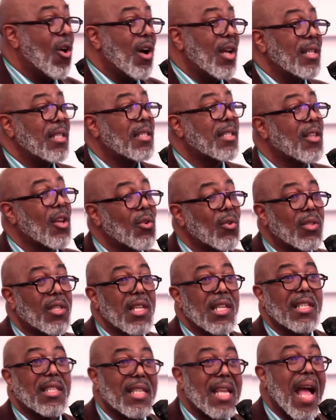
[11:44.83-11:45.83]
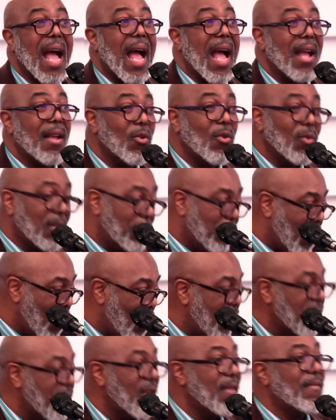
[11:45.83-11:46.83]
this. So this guy who's
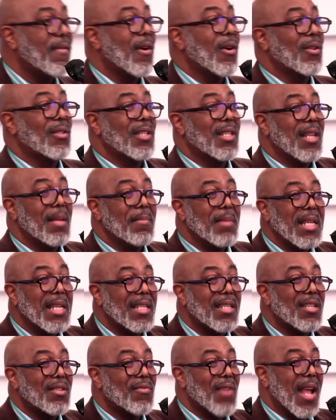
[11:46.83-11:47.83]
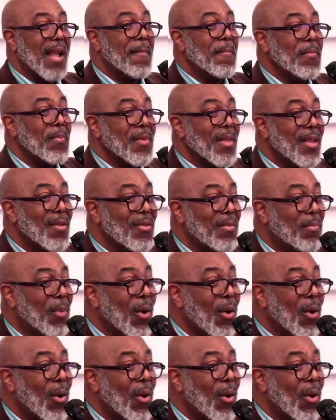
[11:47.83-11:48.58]
born to a virgin, let me get this right. He was born